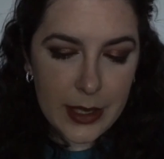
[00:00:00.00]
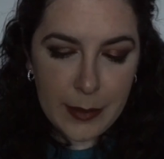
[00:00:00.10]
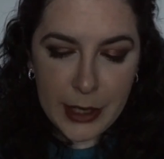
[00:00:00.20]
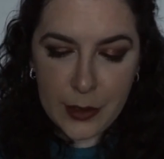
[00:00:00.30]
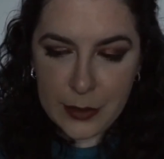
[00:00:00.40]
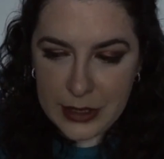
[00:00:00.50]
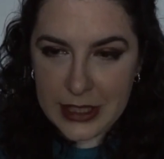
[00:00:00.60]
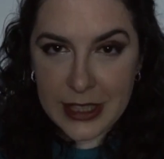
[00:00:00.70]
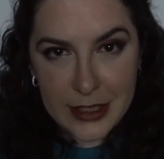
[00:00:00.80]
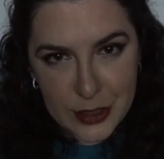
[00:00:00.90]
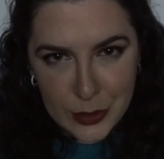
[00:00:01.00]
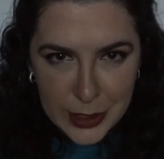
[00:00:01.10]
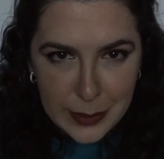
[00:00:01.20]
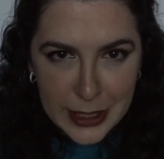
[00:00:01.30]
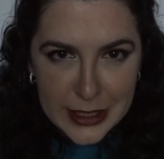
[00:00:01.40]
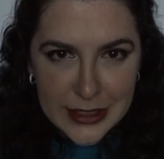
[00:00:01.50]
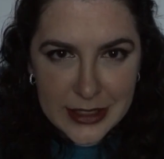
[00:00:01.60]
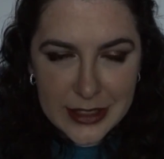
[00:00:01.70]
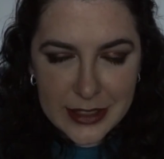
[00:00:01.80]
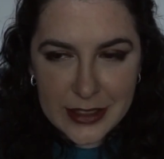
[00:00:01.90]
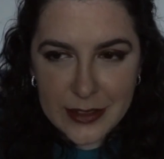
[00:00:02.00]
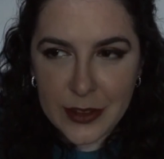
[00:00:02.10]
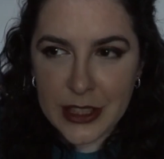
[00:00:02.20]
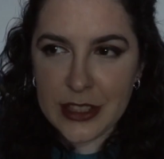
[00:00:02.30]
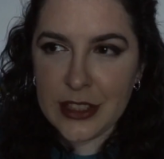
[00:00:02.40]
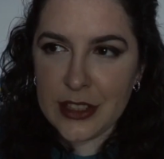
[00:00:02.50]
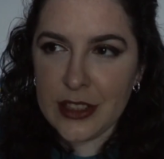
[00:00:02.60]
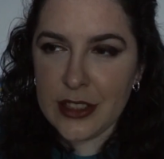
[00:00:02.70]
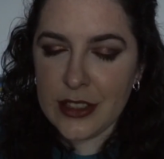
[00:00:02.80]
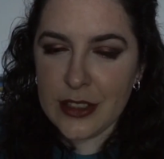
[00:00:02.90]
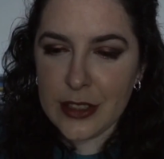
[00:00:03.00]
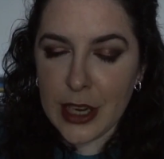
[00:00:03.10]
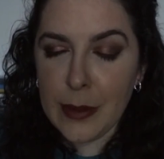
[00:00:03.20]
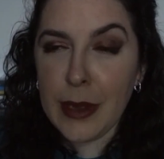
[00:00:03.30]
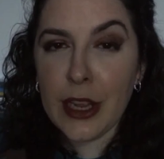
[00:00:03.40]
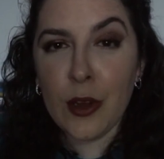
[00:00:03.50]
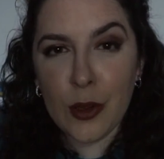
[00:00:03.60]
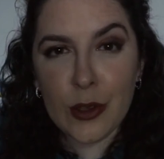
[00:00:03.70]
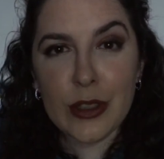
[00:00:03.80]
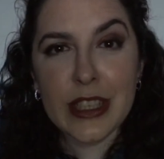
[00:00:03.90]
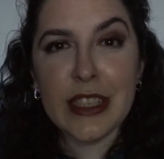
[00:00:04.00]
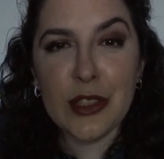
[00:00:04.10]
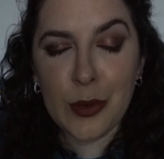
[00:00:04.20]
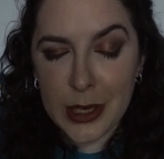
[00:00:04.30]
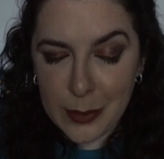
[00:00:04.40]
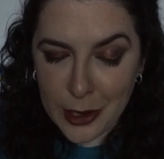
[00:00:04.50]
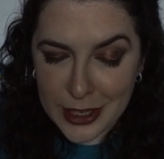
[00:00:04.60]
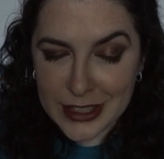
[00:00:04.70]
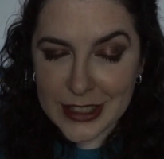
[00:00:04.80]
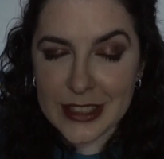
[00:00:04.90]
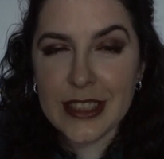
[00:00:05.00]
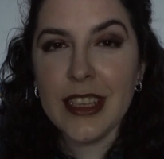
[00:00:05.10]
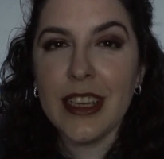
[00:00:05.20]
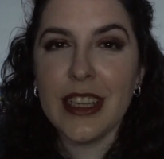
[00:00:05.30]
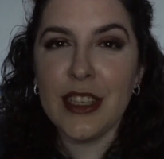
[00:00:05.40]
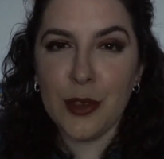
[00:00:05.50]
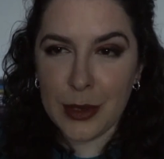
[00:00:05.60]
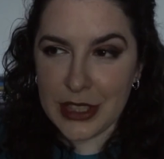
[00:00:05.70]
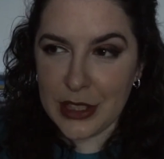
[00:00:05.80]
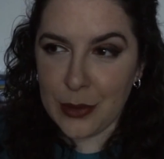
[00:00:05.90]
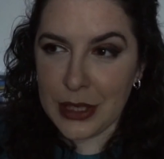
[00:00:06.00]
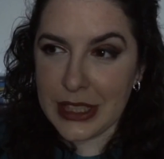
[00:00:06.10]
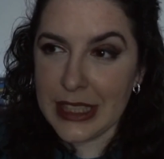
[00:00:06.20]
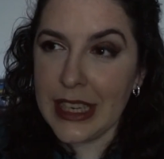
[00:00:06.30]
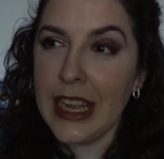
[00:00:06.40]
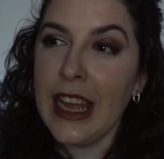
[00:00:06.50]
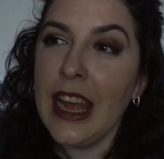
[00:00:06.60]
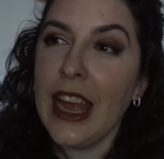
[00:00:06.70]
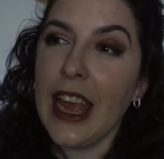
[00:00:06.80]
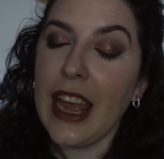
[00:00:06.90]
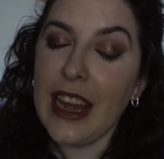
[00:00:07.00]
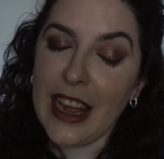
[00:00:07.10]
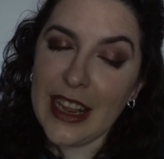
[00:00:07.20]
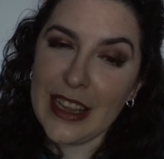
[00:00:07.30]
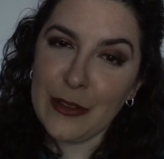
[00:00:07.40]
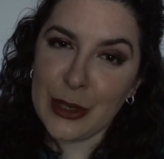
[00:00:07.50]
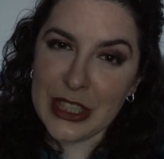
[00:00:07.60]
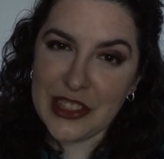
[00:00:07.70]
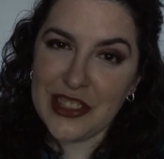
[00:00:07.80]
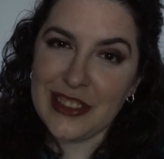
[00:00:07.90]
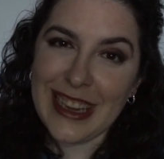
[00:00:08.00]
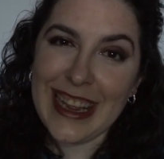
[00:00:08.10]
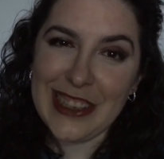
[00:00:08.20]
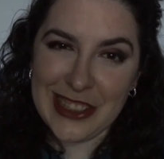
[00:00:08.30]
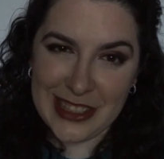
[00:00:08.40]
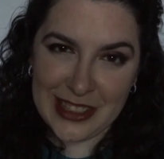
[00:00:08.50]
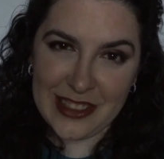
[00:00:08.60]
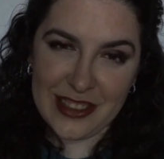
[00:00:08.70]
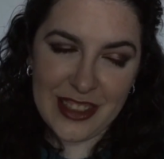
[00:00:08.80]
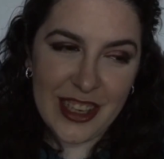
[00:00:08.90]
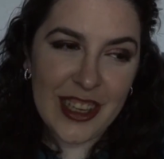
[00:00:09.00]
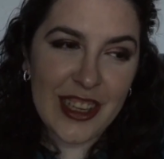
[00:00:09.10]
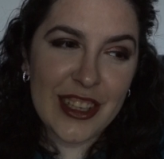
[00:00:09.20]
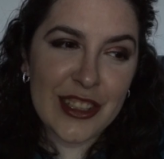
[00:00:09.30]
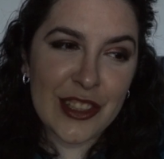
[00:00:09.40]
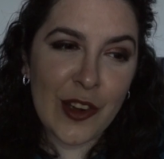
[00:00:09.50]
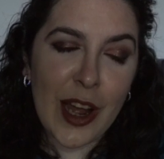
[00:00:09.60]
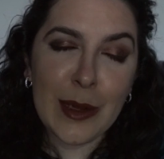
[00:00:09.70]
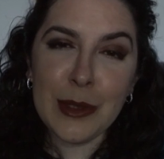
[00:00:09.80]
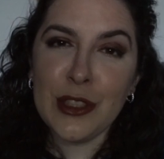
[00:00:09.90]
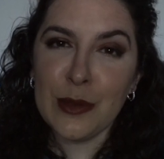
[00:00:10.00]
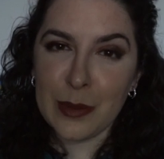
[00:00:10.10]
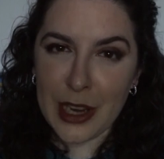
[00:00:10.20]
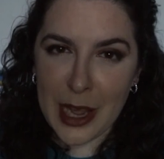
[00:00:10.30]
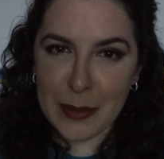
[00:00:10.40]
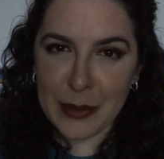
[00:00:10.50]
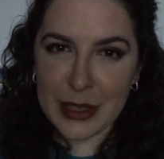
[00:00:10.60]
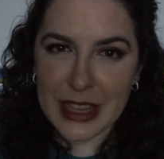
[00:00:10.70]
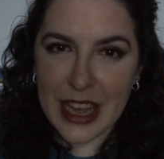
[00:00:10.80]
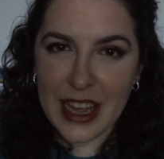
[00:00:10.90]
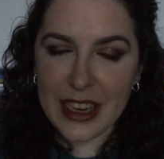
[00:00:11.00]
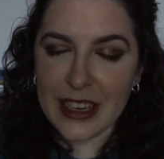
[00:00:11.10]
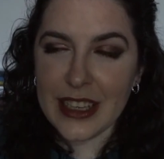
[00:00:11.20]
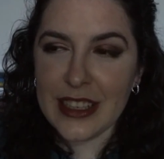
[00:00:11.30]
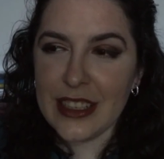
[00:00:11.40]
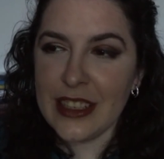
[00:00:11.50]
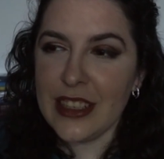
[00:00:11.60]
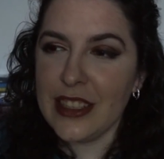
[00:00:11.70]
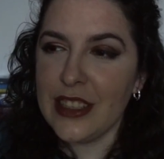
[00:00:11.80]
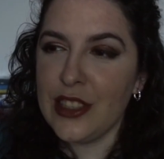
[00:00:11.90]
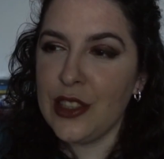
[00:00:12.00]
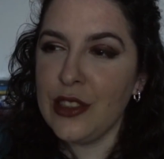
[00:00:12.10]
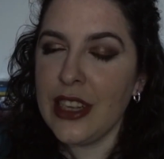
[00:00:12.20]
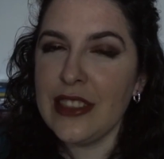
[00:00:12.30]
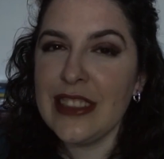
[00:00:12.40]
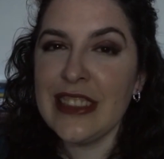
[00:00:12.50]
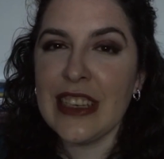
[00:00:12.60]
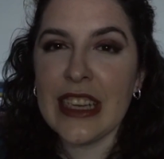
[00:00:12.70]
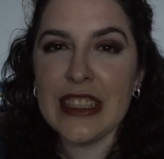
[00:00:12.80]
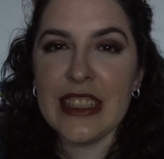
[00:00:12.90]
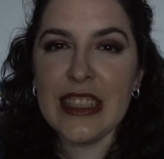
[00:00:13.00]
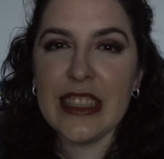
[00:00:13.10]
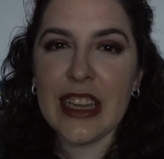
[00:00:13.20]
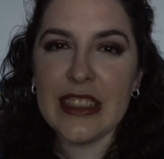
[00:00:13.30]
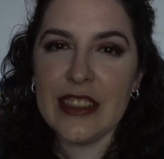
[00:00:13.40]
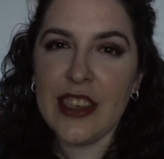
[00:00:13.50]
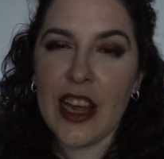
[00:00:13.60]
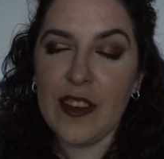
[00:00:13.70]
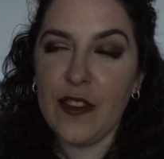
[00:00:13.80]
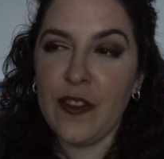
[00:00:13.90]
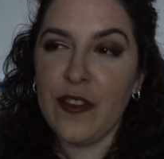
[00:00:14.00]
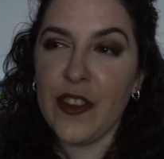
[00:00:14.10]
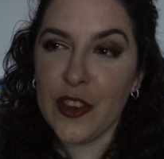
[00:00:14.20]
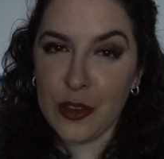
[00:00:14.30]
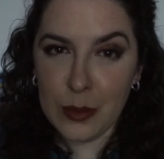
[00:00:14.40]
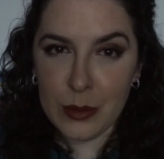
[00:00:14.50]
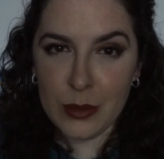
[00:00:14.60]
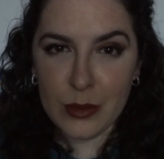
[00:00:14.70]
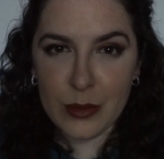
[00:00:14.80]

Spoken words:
my goal was to hit 20 pans, hit my goal in 20 products in 2020. And I reached 18. So I'm super happy with that. In 2019, I did not film